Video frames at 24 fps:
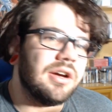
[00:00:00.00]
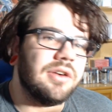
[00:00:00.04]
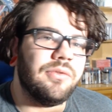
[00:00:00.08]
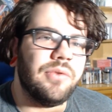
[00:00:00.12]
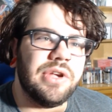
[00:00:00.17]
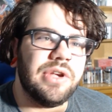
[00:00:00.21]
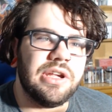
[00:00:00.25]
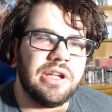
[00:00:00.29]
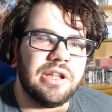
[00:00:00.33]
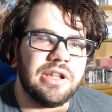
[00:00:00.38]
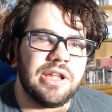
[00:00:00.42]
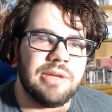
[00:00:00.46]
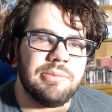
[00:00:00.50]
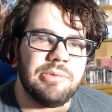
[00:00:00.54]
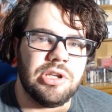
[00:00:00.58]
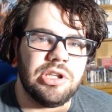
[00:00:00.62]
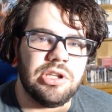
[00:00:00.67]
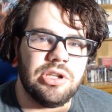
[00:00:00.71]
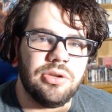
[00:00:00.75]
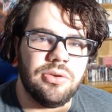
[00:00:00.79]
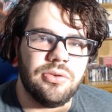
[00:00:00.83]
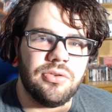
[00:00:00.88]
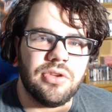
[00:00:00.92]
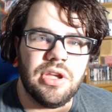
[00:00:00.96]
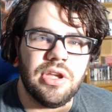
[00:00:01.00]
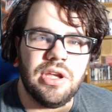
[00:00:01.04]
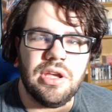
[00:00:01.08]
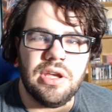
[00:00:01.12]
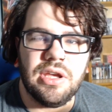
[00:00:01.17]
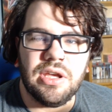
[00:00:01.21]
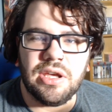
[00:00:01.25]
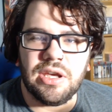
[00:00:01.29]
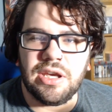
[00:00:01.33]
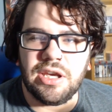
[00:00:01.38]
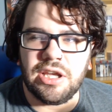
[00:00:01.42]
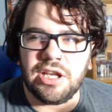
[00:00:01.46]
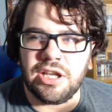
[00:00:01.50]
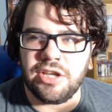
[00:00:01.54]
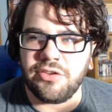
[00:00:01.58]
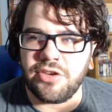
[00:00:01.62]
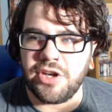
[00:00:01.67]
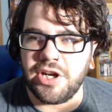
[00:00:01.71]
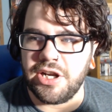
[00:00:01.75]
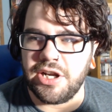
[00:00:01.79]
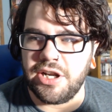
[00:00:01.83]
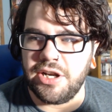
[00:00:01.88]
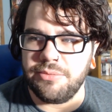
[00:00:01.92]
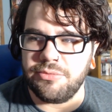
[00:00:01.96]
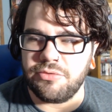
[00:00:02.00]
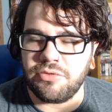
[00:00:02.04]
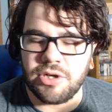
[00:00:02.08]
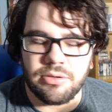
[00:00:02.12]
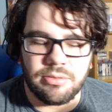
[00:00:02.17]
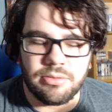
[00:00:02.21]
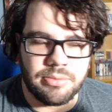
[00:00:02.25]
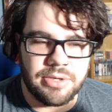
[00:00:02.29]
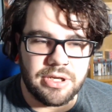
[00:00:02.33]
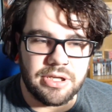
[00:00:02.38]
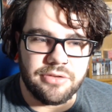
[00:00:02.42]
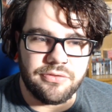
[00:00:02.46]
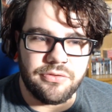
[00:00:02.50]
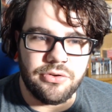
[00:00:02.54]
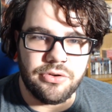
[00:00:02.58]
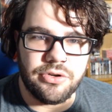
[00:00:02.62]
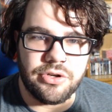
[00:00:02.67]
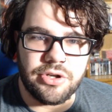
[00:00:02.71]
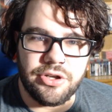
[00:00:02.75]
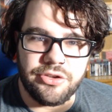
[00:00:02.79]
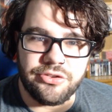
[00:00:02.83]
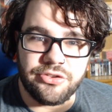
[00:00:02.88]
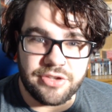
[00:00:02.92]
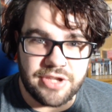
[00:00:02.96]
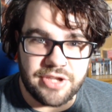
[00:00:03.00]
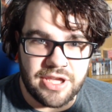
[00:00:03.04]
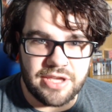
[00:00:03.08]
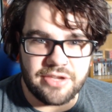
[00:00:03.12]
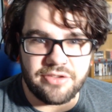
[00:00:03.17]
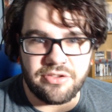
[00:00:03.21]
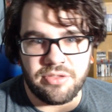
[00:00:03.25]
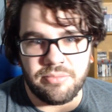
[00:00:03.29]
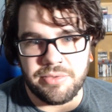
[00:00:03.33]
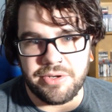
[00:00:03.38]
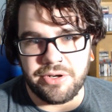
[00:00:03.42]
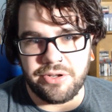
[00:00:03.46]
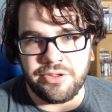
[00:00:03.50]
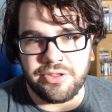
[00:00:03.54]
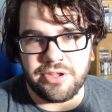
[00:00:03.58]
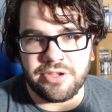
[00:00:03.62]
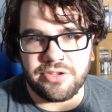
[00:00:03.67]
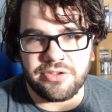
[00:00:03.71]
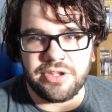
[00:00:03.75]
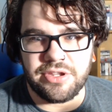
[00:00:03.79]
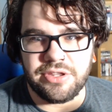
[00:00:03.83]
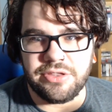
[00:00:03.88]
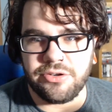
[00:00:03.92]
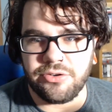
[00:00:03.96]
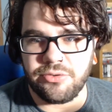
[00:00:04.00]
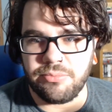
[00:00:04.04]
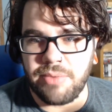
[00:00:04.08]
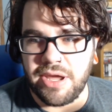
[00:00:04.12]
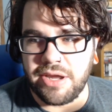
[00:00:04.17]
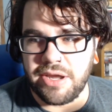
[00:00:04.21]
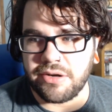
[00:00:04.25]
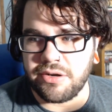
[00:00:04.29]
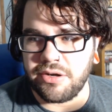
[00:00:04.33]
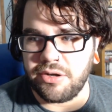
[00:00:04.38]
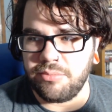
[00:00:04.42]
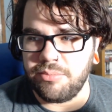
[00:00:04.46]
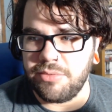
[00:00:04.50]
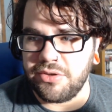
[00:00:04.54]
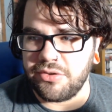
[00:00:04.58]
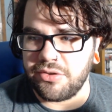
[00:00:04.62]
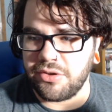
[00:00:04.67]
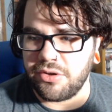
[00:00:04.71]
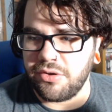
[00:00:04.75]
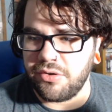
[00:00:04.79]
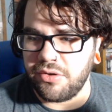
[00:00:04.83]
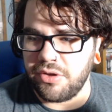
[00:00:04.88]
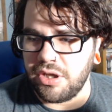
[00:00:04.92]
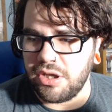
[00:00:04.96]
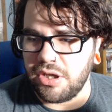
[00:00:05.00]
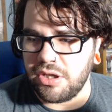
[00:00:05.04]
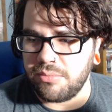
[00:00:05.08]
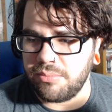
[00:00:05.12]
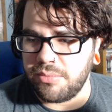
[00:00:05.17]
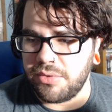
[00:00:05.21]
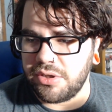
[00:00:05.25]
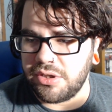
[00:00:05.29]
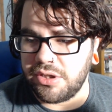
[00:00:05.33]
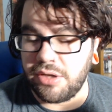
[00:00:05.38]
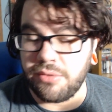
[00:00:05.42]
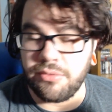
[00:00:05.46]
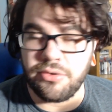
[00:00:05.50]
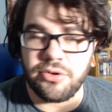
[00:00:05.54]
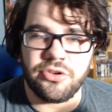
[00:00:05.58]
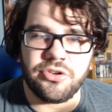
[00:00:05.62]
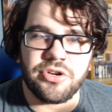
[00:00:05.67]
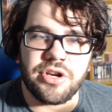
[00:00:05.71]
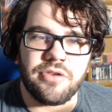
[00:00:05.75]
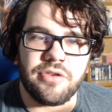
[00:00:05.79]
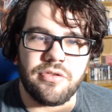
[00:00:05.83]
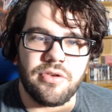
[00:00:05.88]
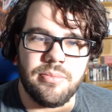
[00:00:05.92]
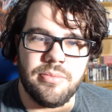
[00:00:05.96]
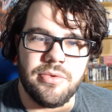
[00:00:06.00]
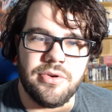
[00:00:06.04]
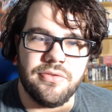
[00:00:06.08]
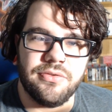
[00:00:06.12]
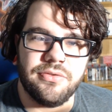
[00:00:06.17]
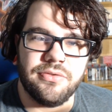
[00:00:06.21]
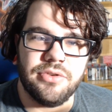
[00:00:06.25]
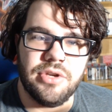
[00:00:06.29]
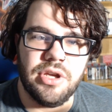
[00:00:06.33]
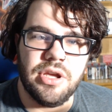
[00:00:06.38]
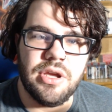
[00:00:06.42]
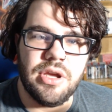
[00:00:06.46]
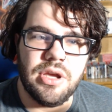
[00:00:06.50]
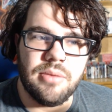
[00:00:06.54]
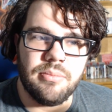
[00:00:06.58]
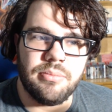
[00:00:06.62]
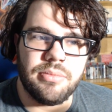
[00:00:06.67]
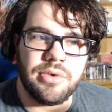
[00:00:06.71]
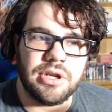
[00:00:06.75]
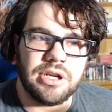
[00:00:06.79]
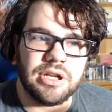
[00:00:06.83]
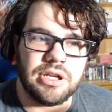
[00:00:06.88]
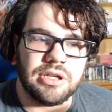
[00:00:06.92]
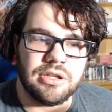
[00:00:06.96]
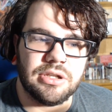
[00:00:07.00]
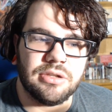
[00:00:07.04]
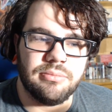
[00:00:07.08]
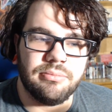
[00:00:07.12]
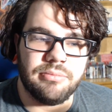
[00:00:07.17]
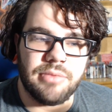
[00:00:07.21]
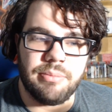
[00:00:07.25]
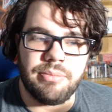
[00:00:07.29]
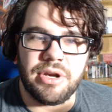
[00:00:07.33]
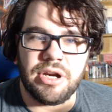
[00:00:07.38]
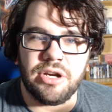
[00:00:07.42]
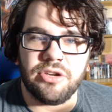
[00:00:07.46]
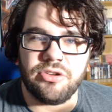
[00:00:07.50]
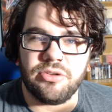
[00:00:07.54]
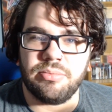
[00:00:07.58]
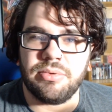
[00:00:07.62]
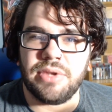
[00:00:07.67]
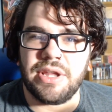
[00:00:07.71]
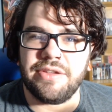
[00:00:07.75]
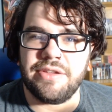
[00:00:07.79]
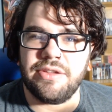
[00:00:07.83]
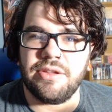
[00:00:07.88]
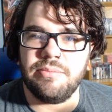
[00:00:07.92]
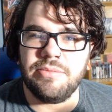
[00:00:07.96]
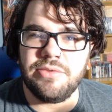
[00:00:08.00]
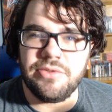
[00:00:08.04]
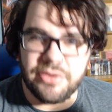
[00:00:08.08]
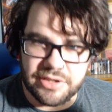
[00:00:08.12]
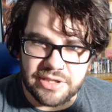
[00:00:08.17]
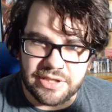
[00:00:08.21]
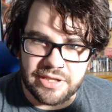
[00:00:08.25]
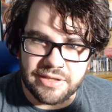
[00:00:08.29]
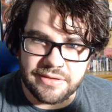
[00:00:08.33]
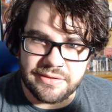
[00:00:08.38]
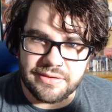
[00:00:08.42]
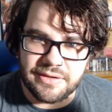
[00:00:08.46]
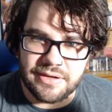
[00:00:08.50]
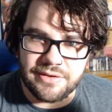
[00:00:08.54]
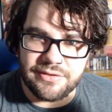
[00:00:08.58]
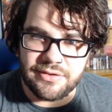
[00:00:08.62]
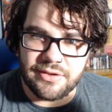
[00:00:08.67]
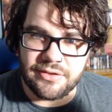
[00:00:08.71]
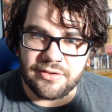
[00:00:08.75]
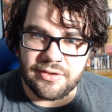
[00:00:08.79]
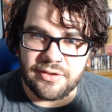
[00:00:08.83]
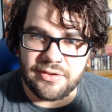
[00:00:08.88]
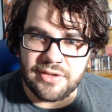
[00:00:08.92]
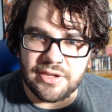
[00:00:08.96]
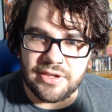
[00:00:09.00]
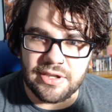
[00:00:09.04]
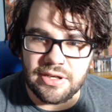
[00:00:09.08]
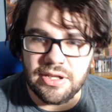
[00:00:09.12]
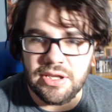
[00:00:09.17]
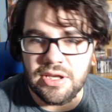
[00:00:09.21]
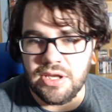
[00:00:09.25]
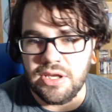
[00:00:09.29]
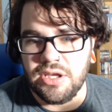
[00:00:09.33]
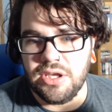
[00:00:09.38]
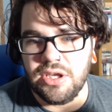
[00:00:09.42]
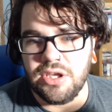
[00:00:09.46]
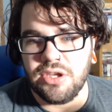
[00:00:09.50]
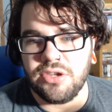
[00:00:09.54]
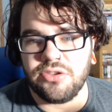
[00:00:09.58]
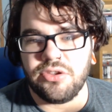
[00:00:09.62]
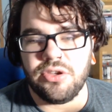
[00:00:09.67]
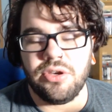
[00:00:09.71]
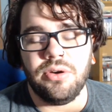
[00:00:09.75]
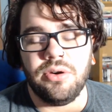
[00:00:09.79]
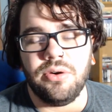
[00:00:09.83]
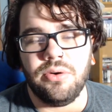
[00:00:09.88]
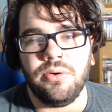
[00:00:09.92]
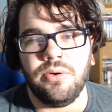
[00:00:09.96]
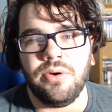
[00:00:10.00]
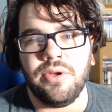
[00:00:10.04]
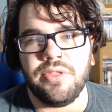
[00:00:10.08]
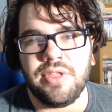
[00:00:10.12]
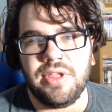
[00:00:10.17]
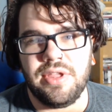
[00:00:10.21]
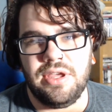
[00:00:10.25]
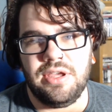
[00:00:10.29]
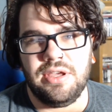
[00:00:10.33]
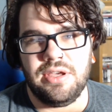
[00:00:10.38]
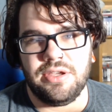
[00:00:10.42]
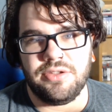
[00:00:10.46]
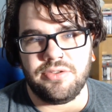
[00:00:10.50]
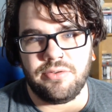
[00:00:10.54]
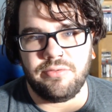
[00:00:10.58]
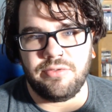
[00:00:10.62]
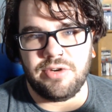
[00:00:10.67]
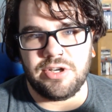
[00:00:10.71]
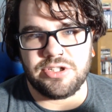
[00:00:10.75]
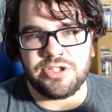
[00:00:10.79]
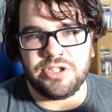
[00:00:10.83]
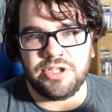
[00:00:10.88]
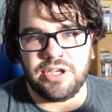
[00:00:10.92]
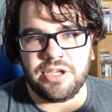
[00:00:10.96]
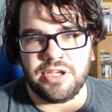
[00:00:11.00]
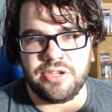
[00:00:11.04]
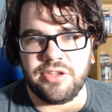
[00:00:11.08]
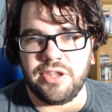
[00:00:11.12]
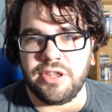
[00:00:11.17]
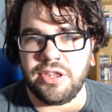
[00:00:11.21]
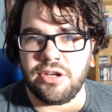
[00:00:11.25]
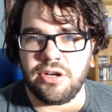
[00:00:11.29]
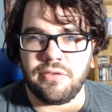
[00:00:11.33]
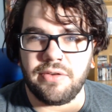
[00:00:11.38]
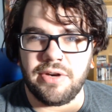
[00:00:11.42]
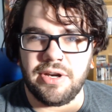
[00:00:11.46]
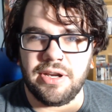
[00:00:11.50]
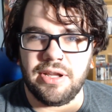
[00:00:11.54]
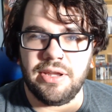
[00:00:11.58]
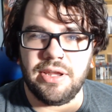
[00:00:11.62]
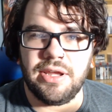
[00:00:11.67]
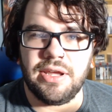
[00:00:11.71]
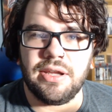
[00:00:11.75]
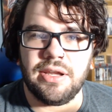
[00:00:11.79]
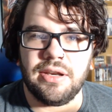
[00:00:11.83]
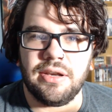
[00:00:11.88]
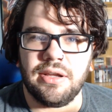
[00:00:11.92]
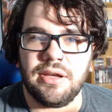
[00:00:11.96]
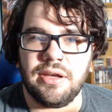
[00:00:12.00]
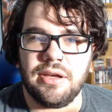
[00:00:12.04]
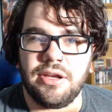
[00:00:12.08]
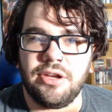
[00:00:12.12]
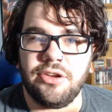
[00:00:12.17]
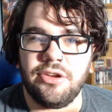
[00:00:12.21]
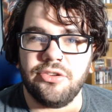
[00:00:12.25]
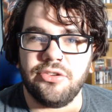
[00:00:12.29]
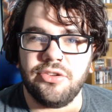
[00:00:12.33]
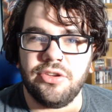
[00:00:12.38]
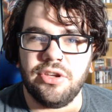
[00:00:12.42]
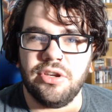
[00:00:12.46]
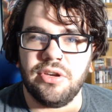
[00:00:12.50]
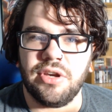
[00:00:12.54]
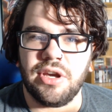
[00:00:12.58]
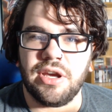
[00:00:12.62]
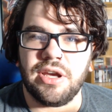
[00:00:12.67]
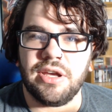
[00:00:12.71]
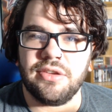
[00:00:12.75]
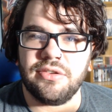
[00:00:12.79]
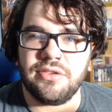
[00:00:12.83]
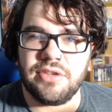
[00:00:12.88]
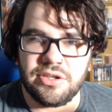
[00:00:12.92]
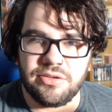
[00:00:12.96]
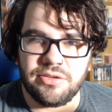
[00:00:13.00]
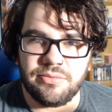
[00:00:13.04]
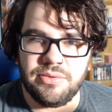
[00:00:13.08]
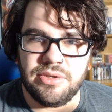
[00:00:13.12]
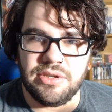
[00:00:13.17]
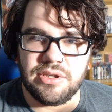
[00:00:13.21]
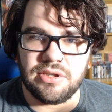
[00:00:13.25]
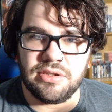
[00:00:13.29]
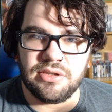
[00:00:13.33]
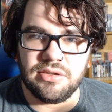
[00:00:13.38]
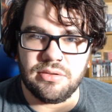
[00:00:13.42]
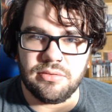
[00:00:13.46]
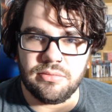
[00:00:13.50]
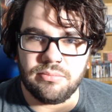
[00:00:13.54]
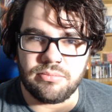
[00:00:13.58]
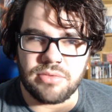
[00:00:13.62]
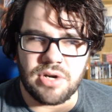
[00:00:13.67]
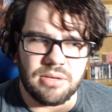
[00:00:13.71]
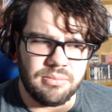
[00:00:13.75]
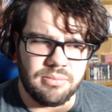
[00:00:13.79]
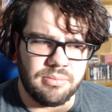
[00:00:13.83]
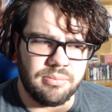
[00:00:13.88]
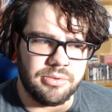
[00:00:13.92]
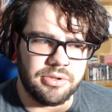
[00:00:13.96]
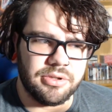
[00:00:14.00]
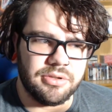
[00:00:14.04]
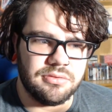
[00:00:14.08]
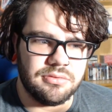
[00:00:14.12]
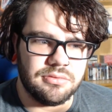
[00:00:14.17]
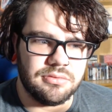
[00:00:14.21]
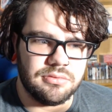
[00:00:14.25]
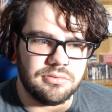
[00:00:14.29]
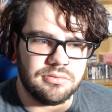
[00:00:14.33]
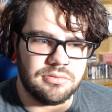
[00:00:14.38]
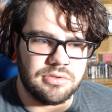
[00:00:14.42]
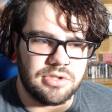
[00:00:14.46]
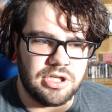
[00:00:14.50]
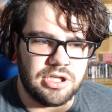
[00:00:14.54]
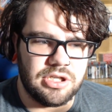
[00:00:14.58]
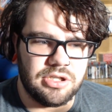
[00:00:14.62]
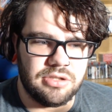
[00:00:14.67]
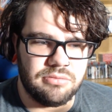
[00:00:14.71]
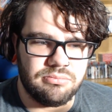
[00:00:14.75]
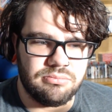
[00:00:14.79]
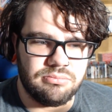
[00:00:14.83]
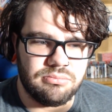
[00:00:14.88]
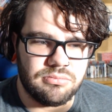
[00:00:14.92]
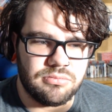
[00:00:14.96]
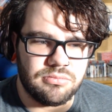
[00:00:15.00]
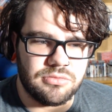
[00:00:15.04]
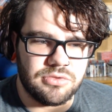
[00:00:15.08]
of Weekly Gaming News, and sorry I got interrupted by phone calls and texts in the middle of this, and there's background music going on, but I'm going to try to remove. But my parents are blasting music downstairs, as I said. So thank you guys for watching, I said that already, and I'll see you guys next week, probably. I